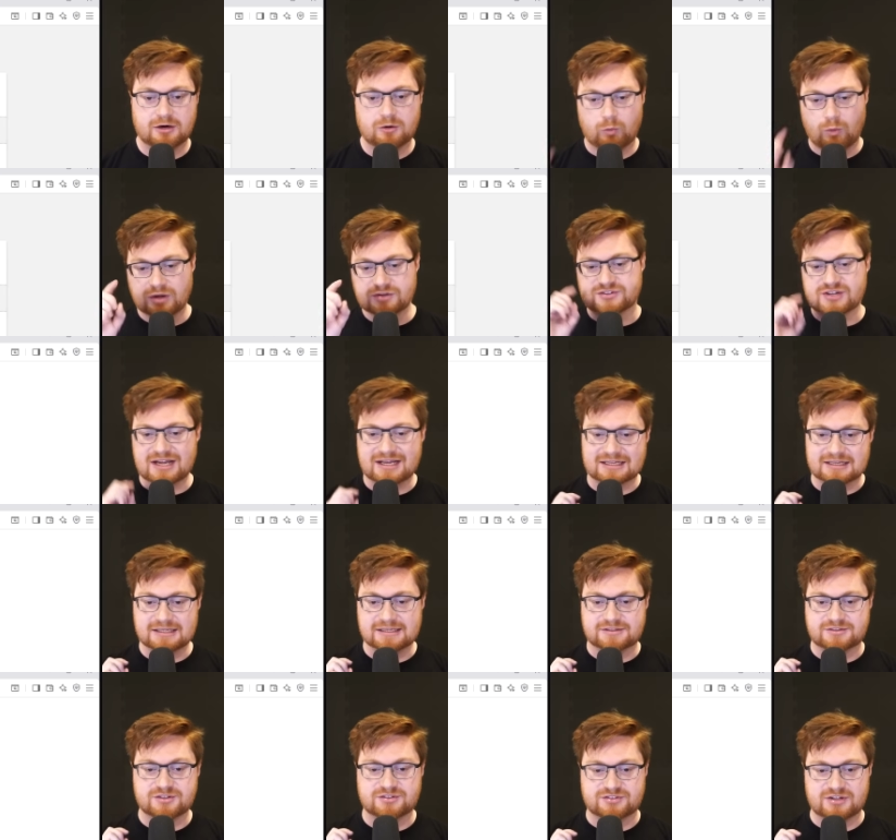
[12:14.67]
Once I
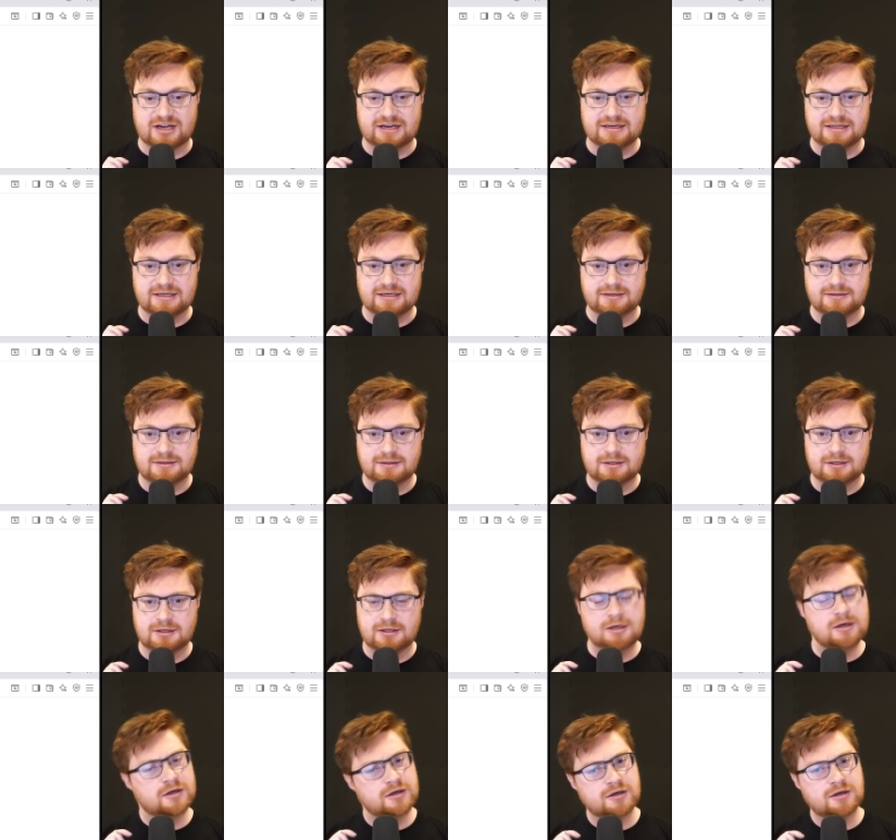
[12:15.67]
click to sign in,
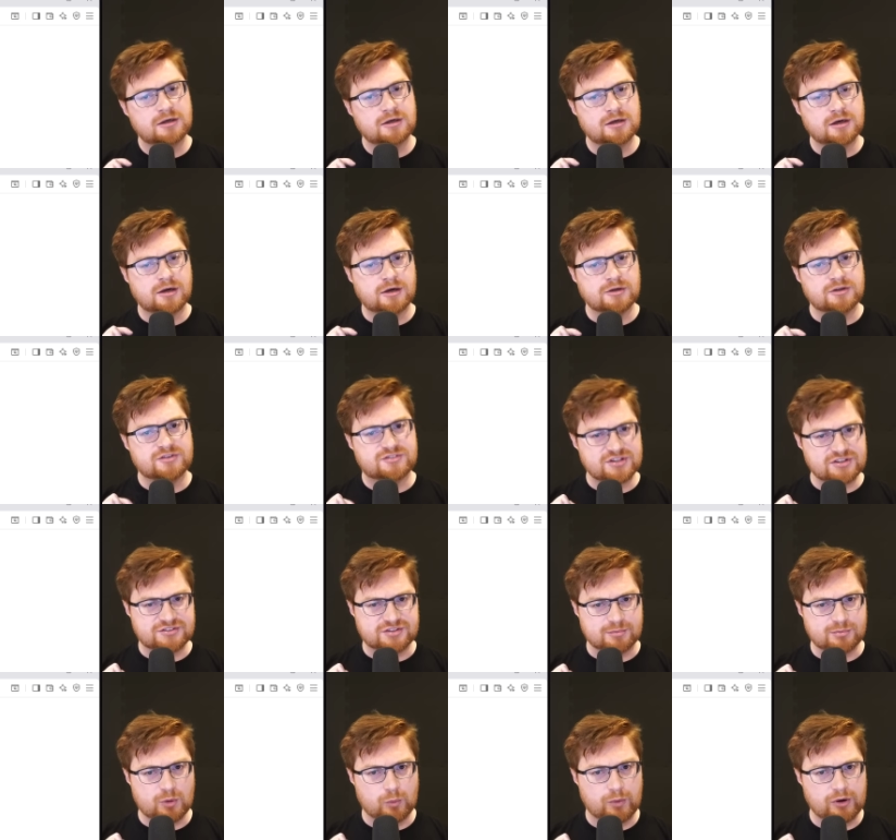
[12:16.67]
you see
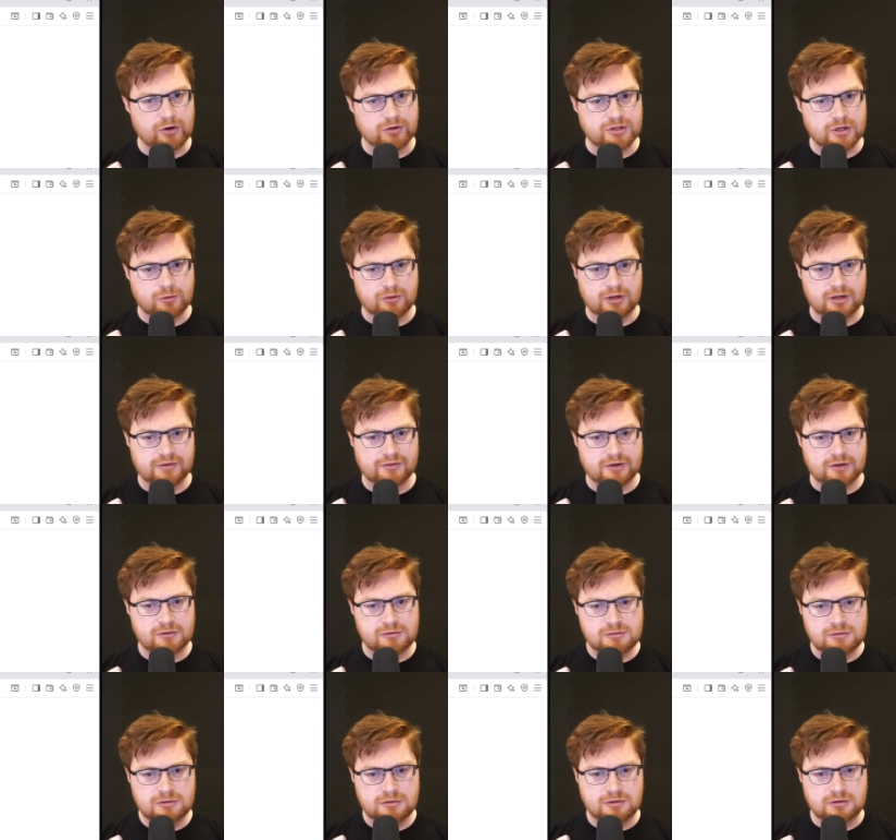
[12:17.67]
something weird going on though?